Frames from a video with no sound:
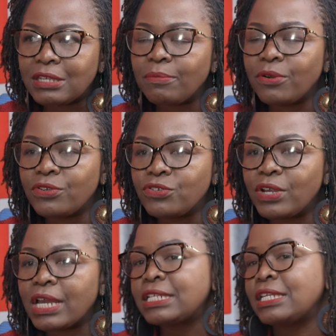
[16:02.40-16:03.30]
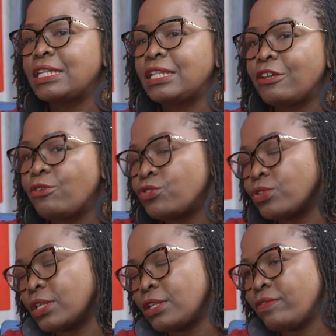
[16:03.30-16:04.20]
subcontract and then they go
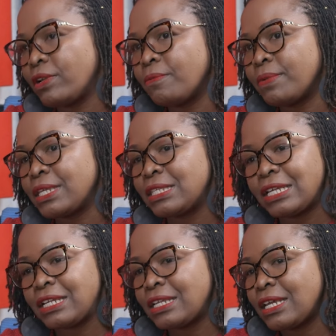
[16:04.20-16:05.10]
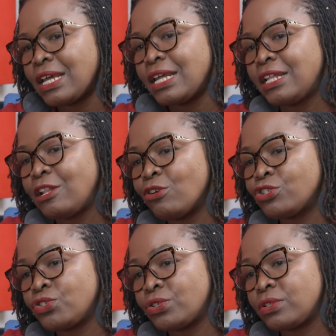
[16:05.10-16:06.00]
to the developers and
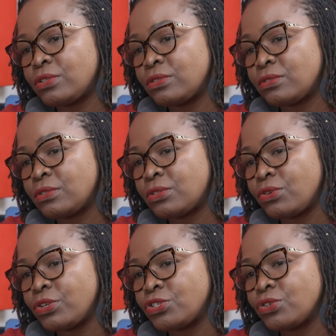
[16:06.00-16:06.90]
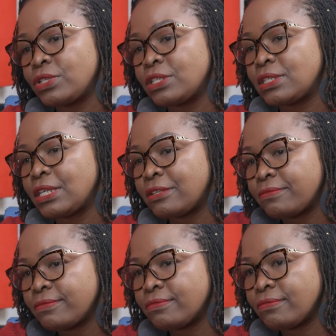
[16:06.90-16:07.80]
long short story short is that
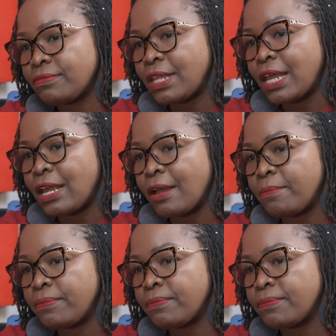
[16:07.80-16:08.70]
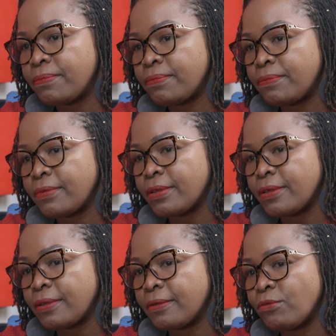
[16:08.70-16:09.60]
that app
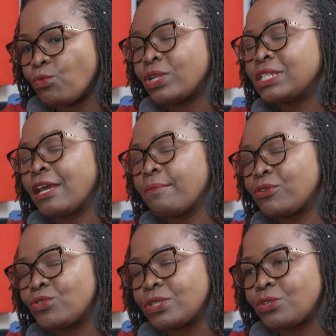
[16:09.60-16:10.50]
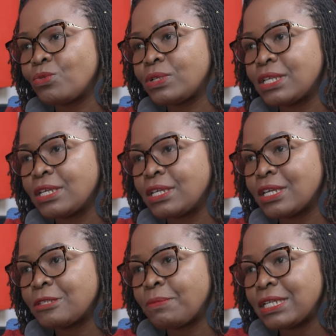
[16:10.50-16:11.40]
uh, what came out wasn't what
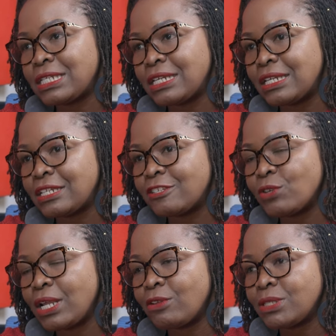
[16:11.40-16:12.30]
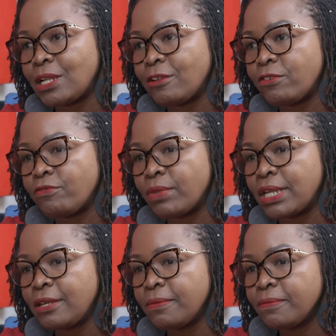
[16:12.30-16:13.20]
I expected and so I lost a lot of
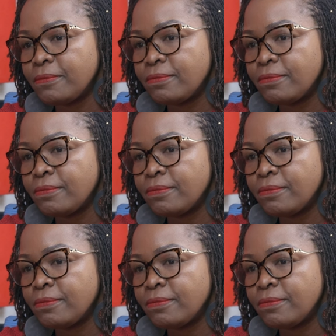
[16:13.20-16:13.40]
money